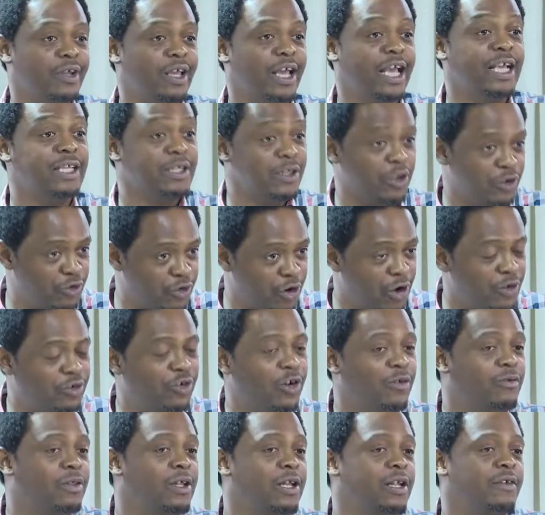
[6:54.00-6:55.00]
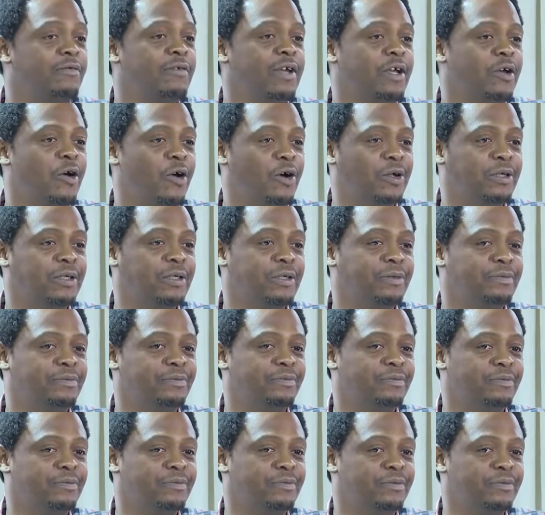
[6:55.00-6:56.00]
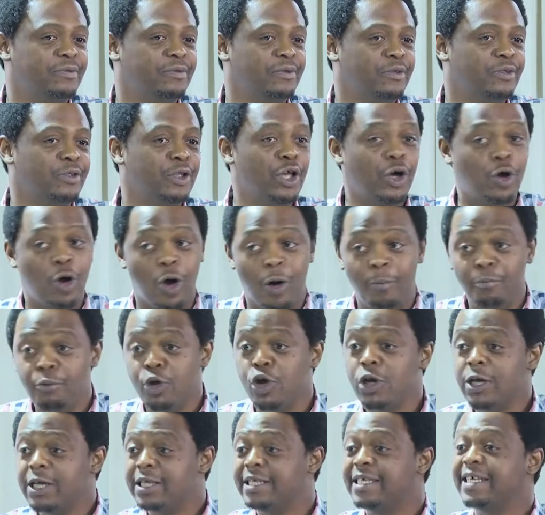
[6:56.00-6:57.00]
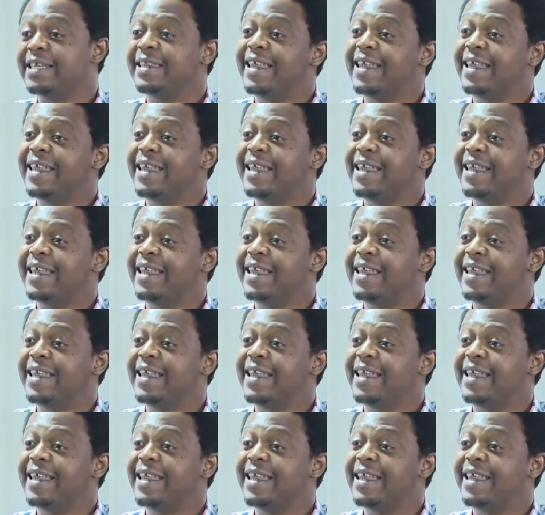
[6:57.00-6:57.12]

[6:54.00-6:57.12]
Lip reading: It's the Church of the Living God. The community